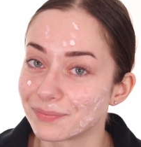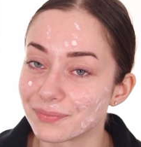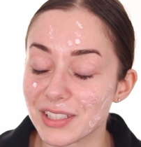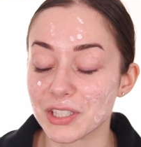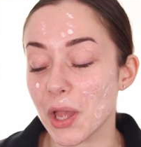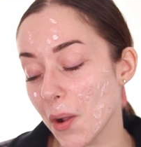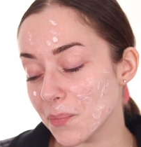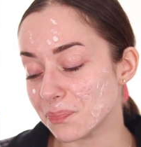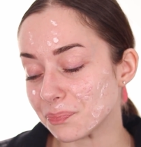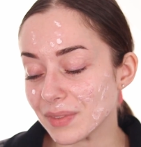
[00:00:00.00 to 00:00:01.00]
So
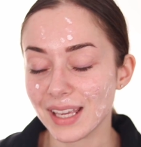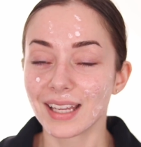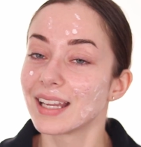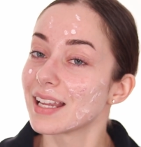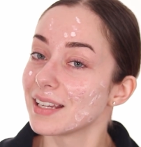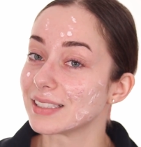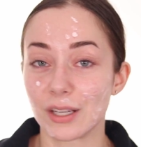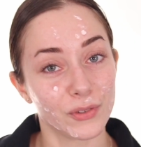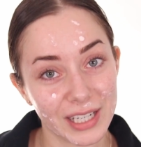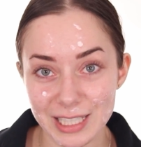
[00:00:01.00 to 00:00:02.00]

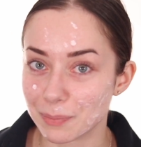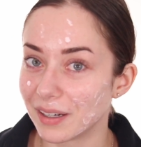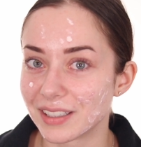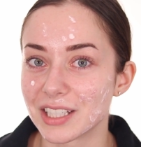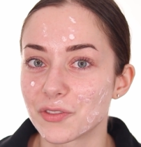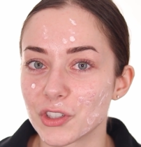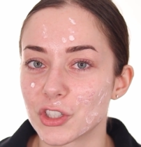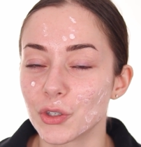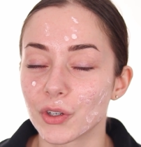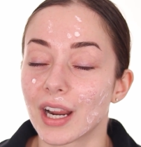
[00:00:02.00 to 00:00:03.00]
different experience for
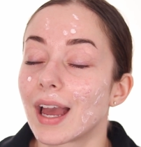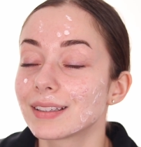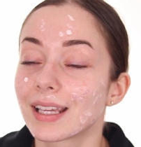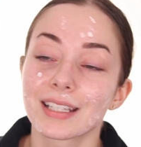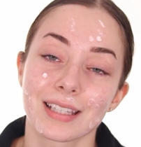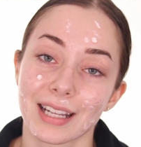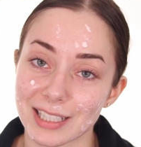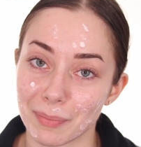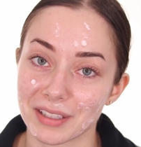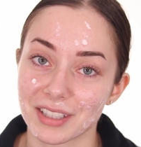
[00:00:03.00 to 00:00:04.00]
sure, and it isn't
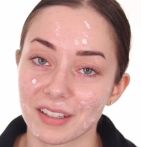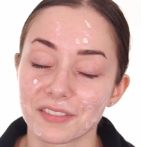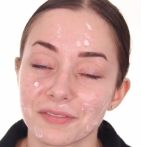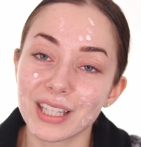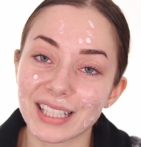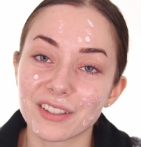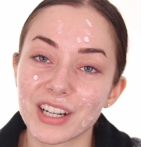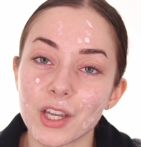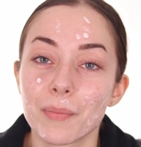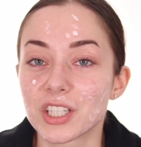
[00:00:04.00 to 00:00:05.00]
expensive. If you like the
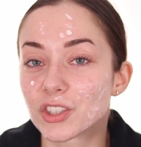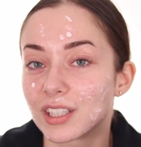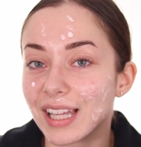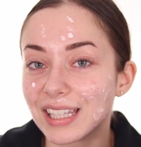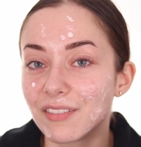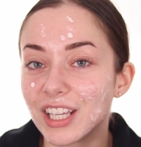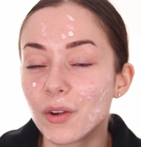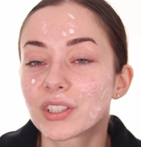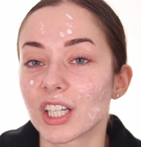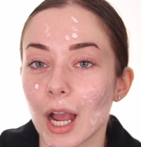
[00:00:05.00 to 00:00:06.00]
video, make sure to like the video
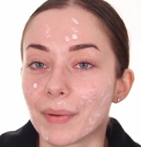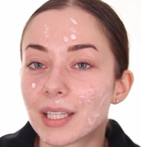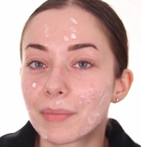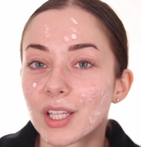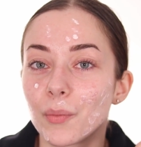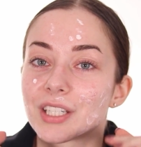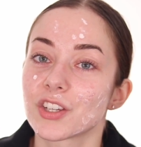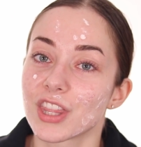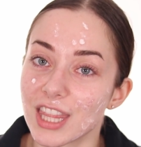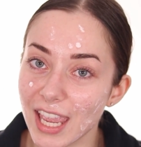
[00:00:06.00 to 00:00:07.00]
and to comment down below what you
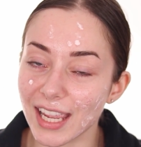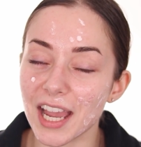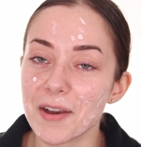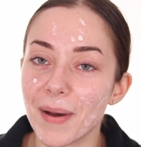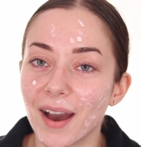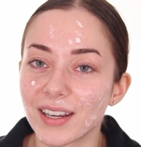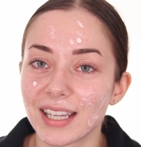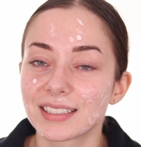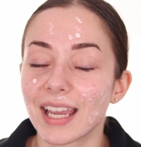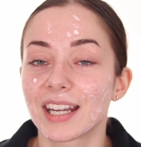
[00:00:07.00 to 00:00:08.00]
think about
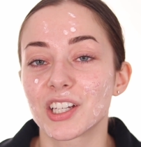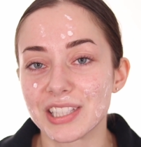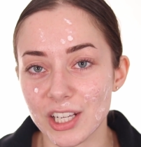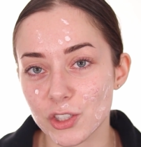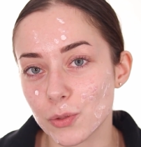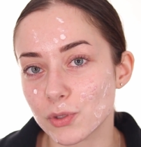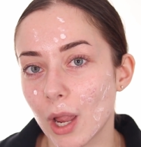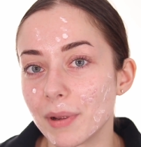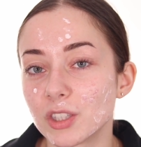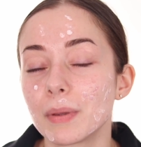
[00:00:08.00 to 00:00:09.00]
it, and consider
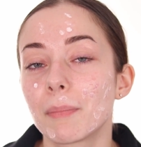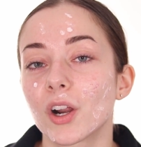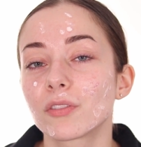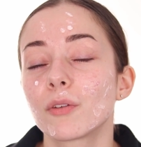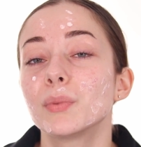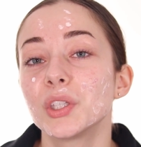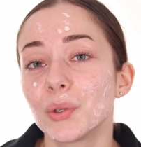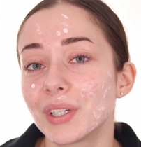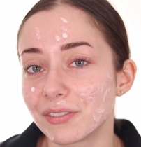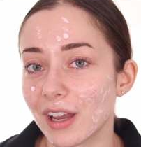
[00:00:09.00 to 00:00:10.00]
subscribing to be part of the
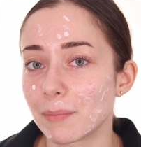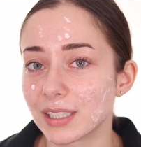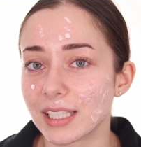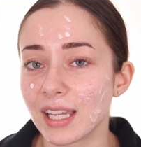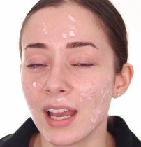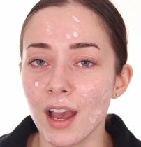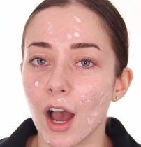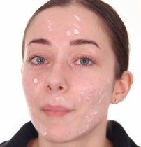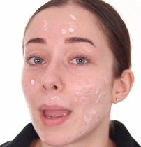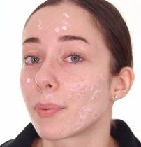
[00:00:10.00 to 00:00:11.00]
beauty family.
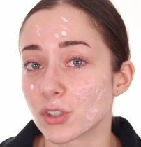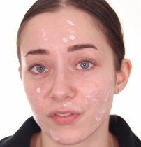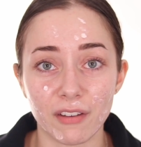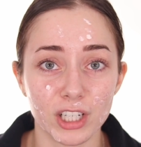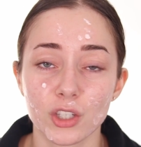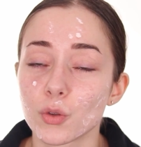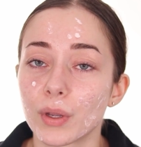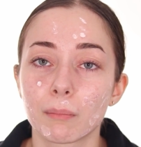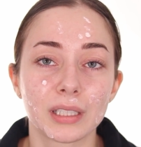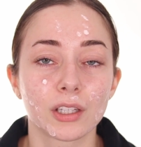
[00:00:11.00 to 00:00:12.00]
I post 5 videos a
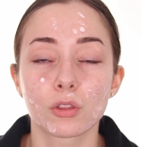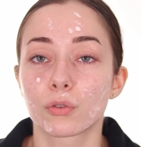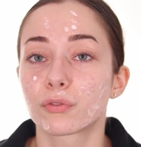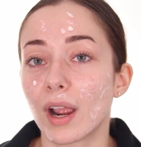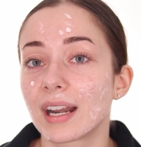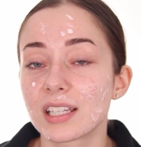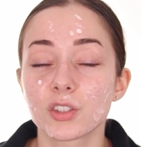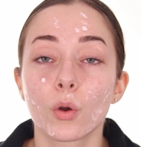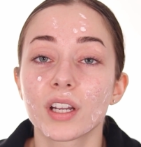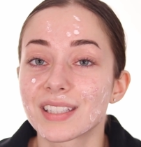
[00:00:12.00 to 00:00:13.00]
week, Monday through Friday,
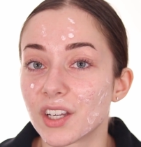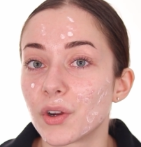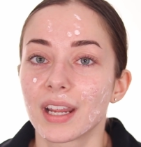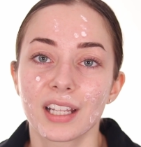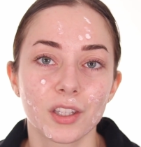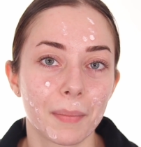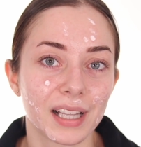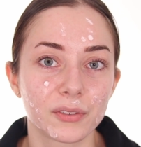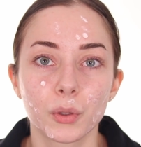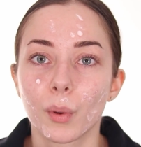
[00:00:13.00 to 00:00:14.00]
so consider hitting the bell
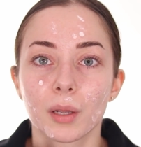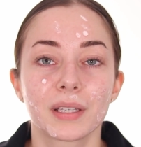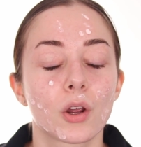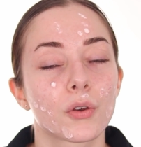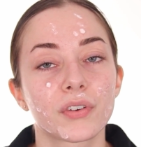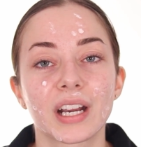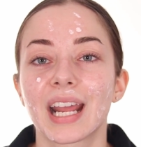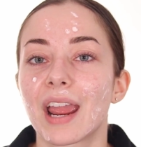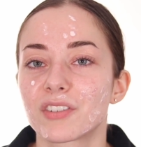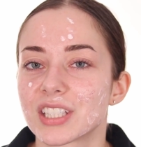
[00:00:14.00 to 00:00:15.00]
if you want to be notified
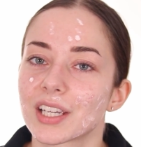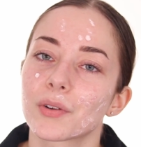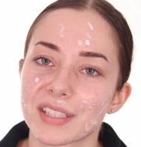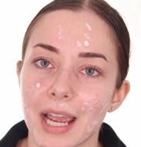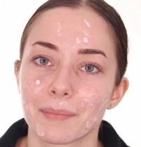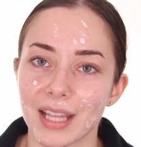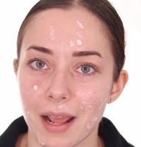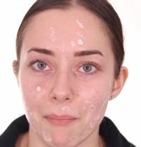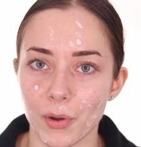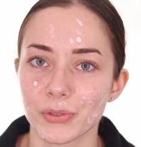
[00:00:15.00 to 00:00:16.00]
every single time that I
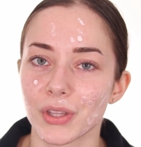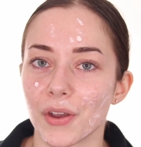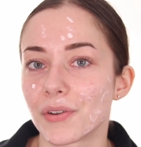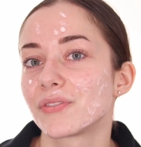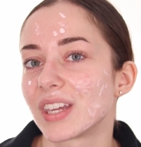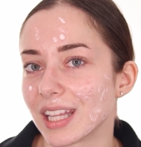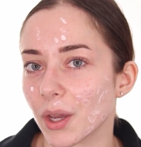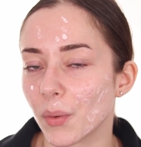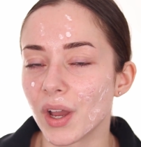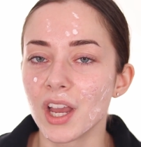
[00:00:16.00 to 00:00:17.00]
post a video.